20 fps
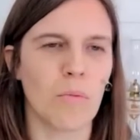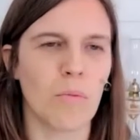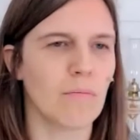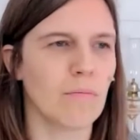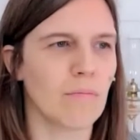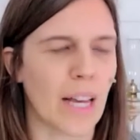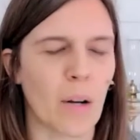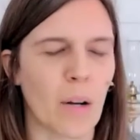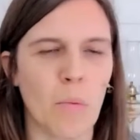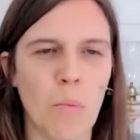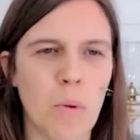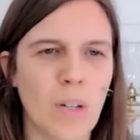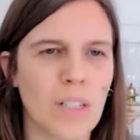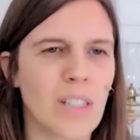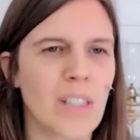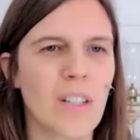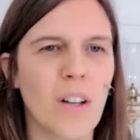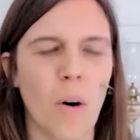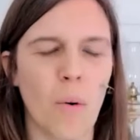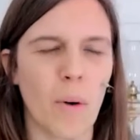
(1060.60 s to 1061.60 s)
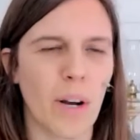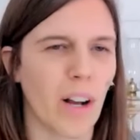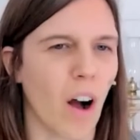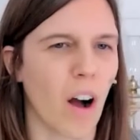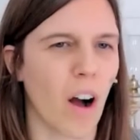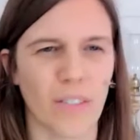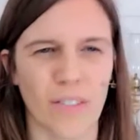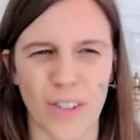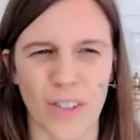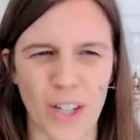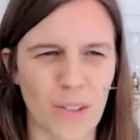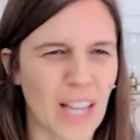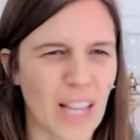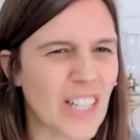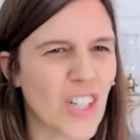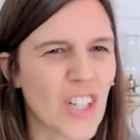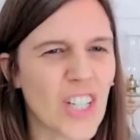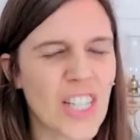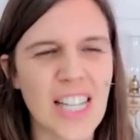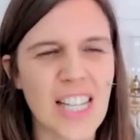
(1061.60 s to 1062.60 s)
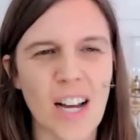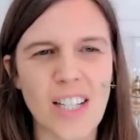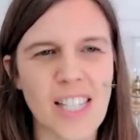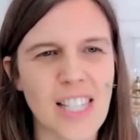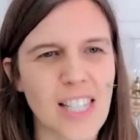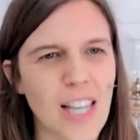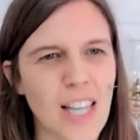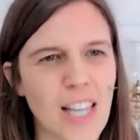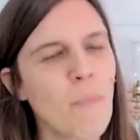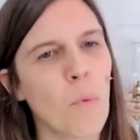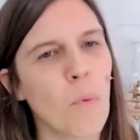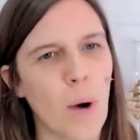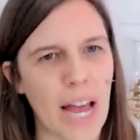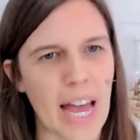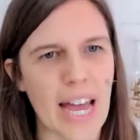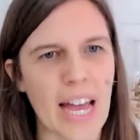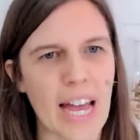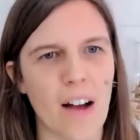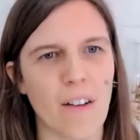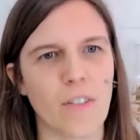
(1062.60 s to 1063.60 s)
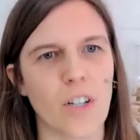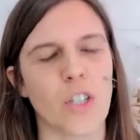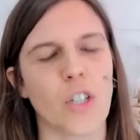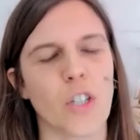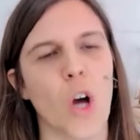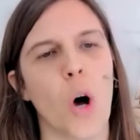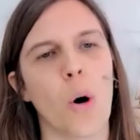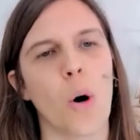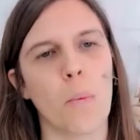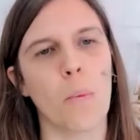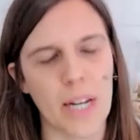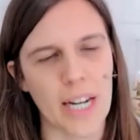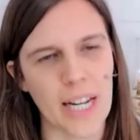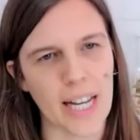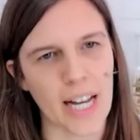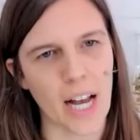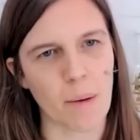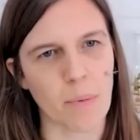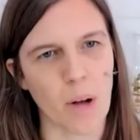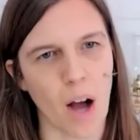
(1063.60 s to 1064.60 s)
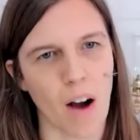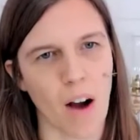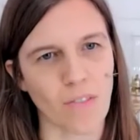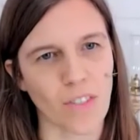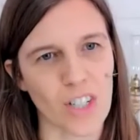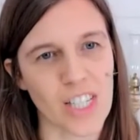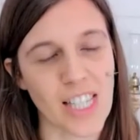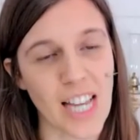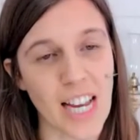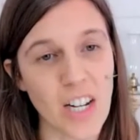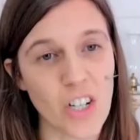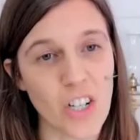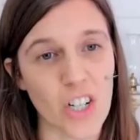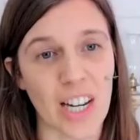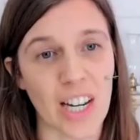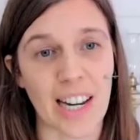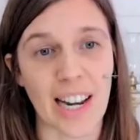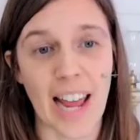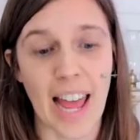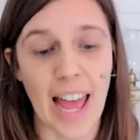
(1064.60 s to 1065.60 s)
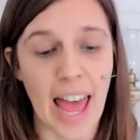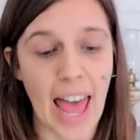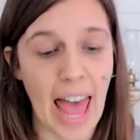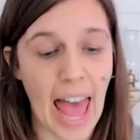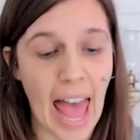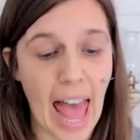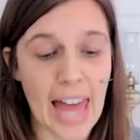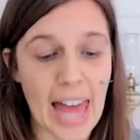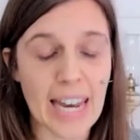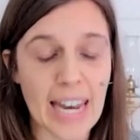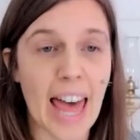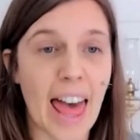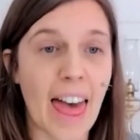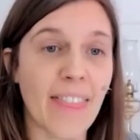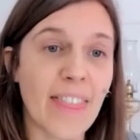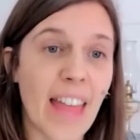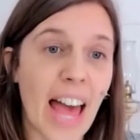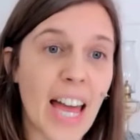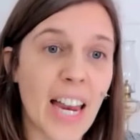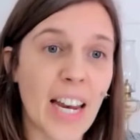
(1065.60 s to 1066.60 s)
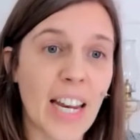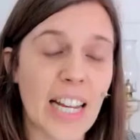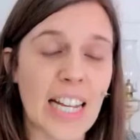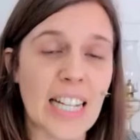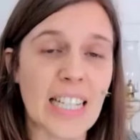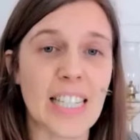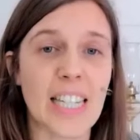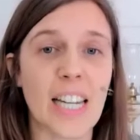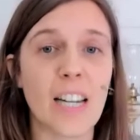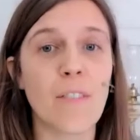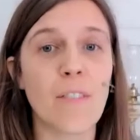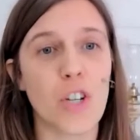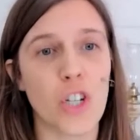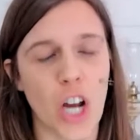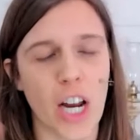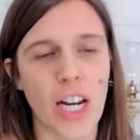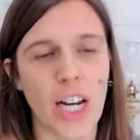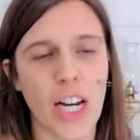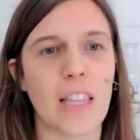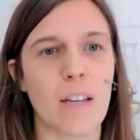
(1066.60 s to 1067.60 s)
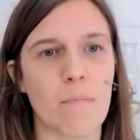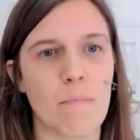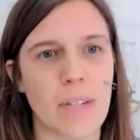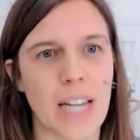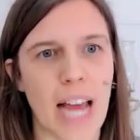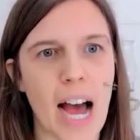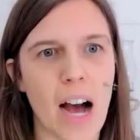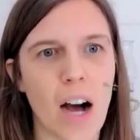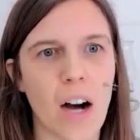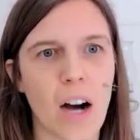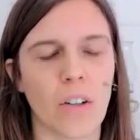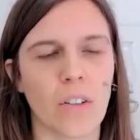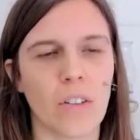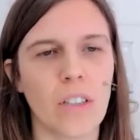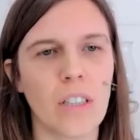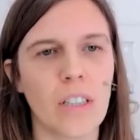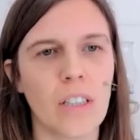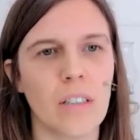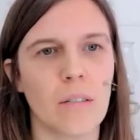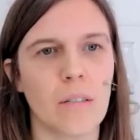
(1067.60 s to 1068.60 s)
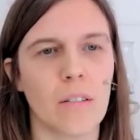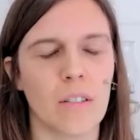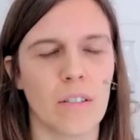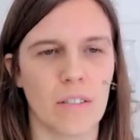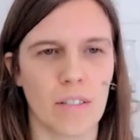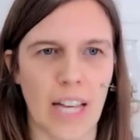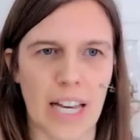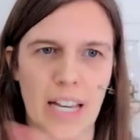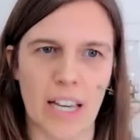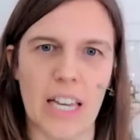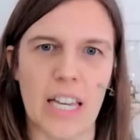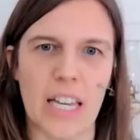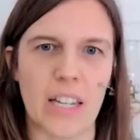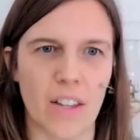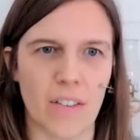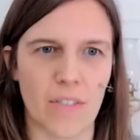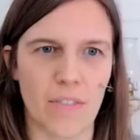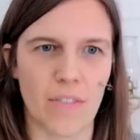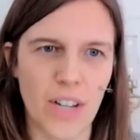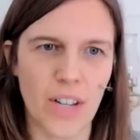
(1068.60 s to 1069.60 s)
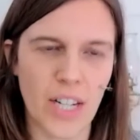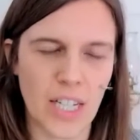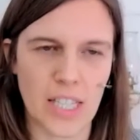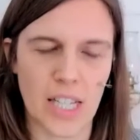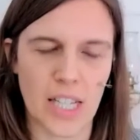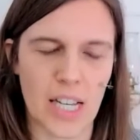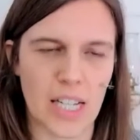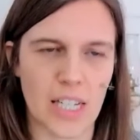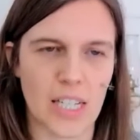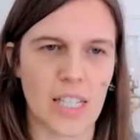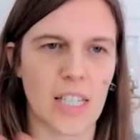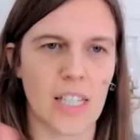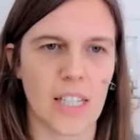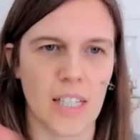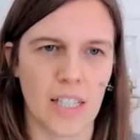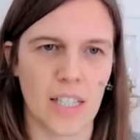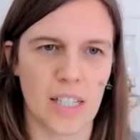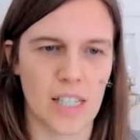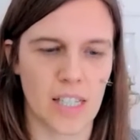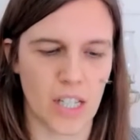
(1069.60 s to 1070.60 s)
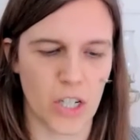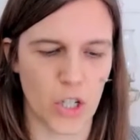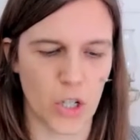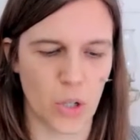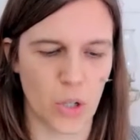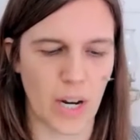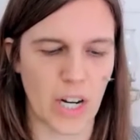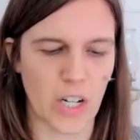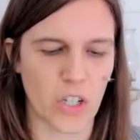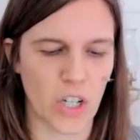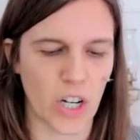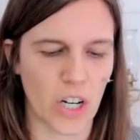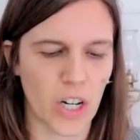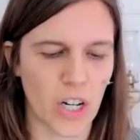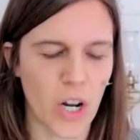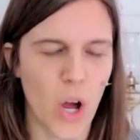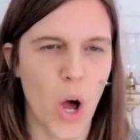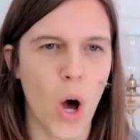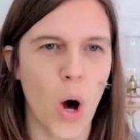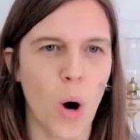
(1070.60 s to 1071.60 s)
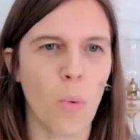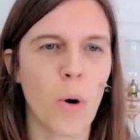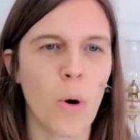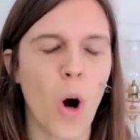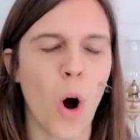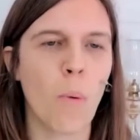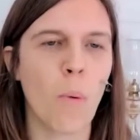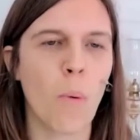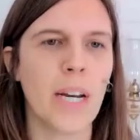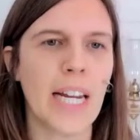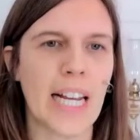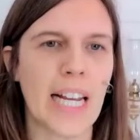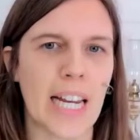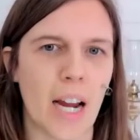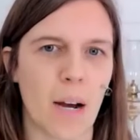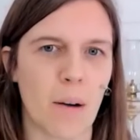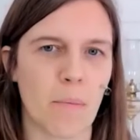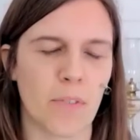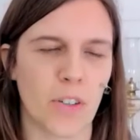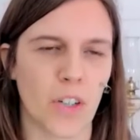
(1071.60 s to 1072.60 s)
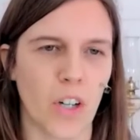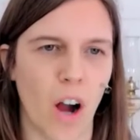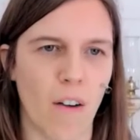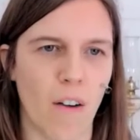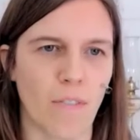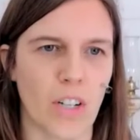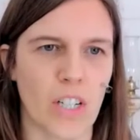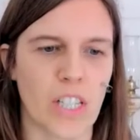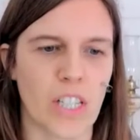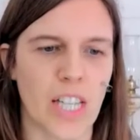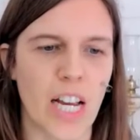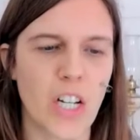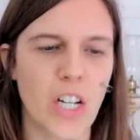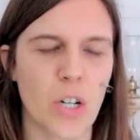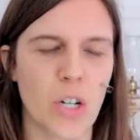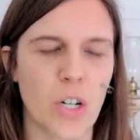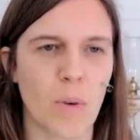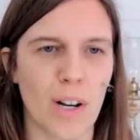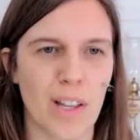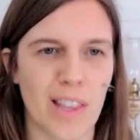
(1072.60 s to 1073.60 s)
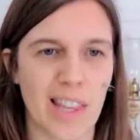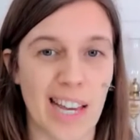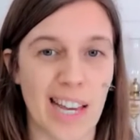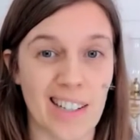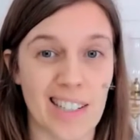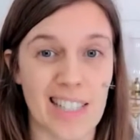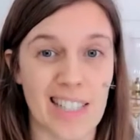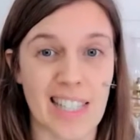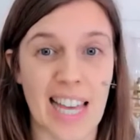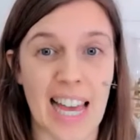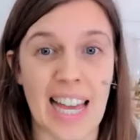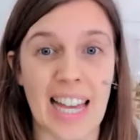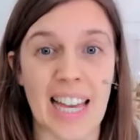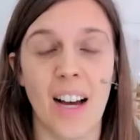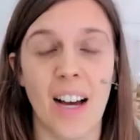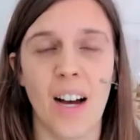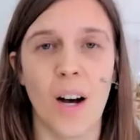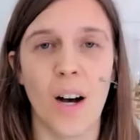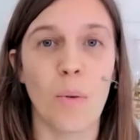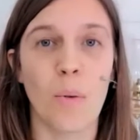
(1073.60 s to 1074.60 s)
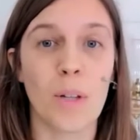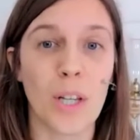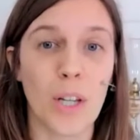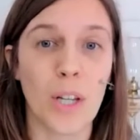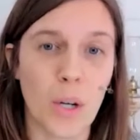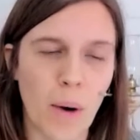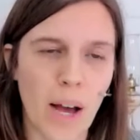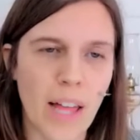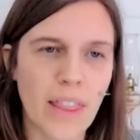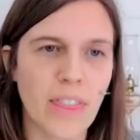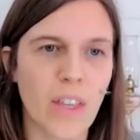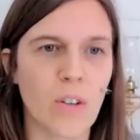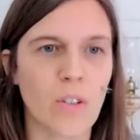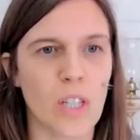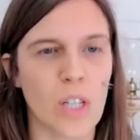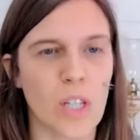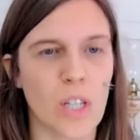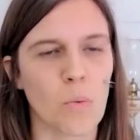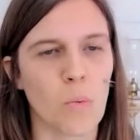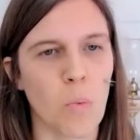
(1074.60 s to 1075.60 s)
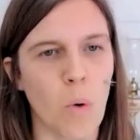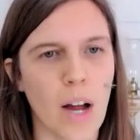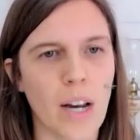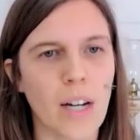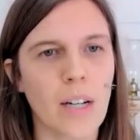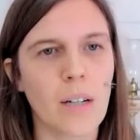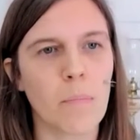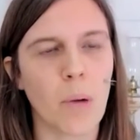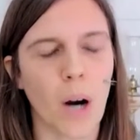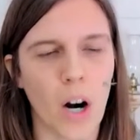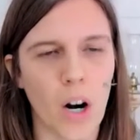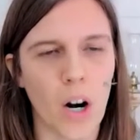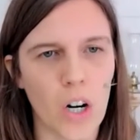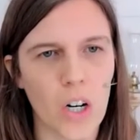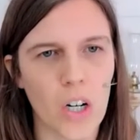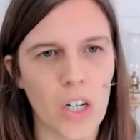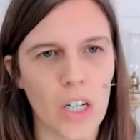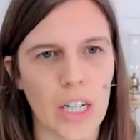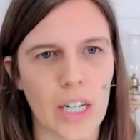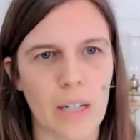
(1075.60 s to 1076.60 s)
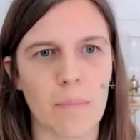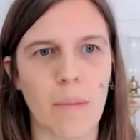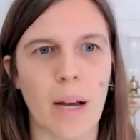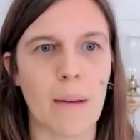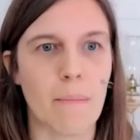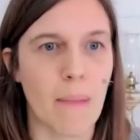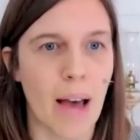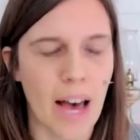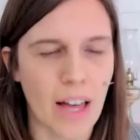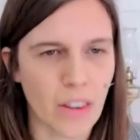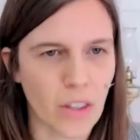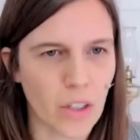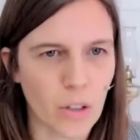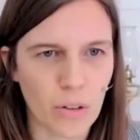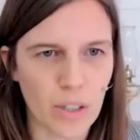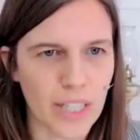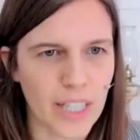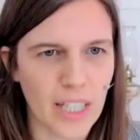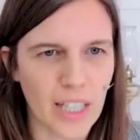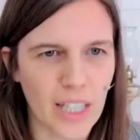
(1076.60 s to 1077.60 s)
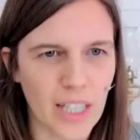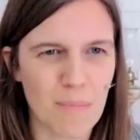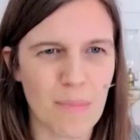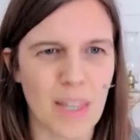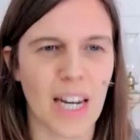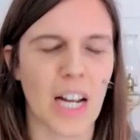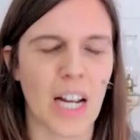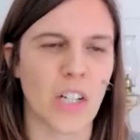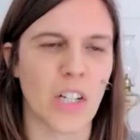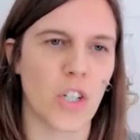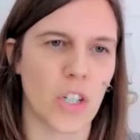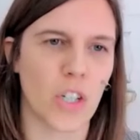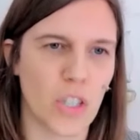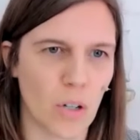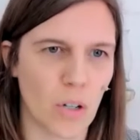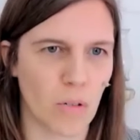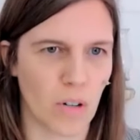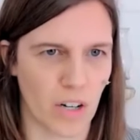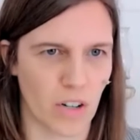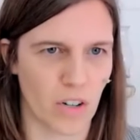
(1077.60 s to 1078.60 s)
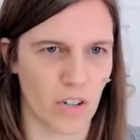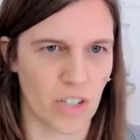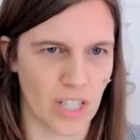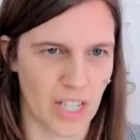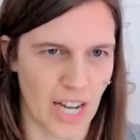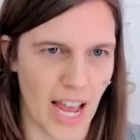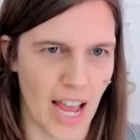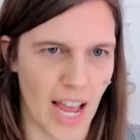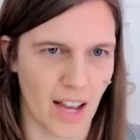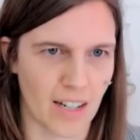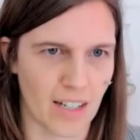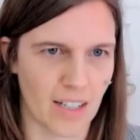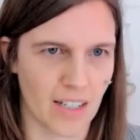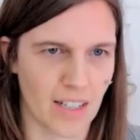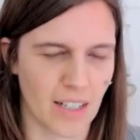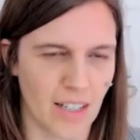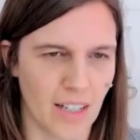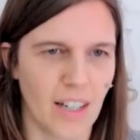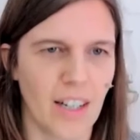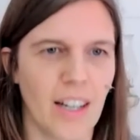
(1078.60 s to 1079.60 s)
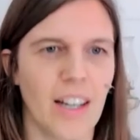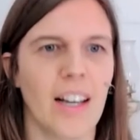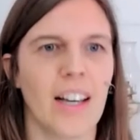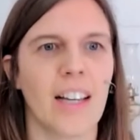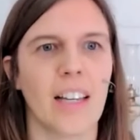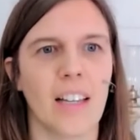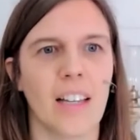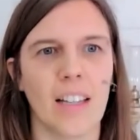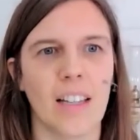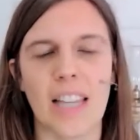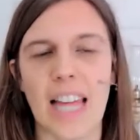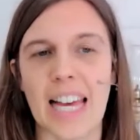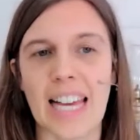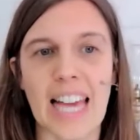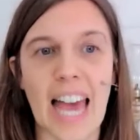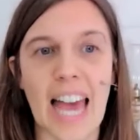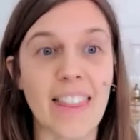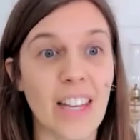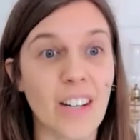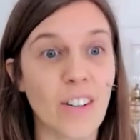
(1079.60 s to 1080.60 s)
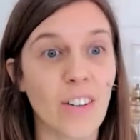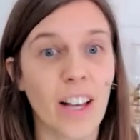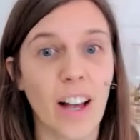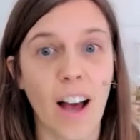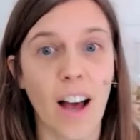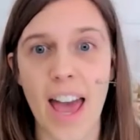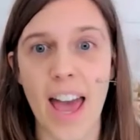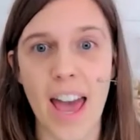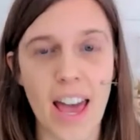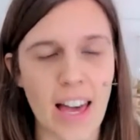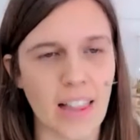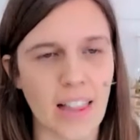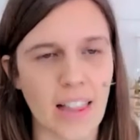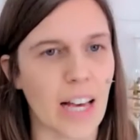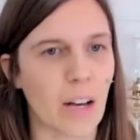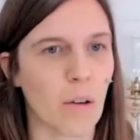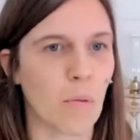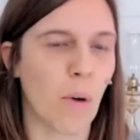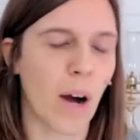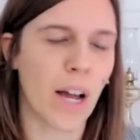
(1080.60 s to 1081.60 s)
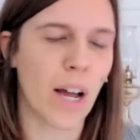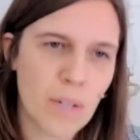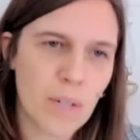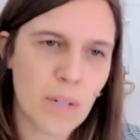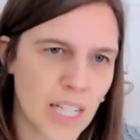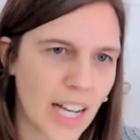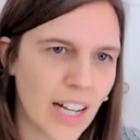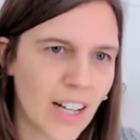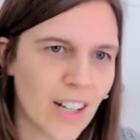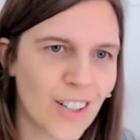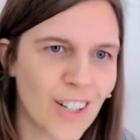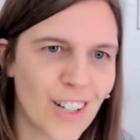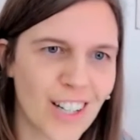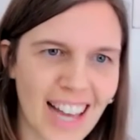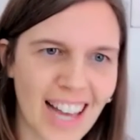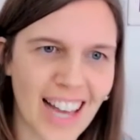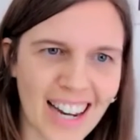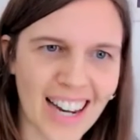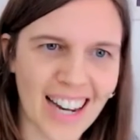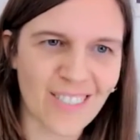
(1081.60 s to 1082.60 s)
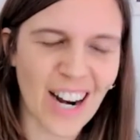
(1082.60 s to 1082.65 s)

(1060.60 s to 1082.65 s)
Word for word: Like, what's going on for you? Like, just some way of just opening up conversation. And, and that instead of shutting them down, like in the fix it situation, we're opening it up for conversation where they could say, well, you know what? There's this one part in my math curriculum that I just don't understand. Like, and then you're like, hey, like, why don't we take a look at it?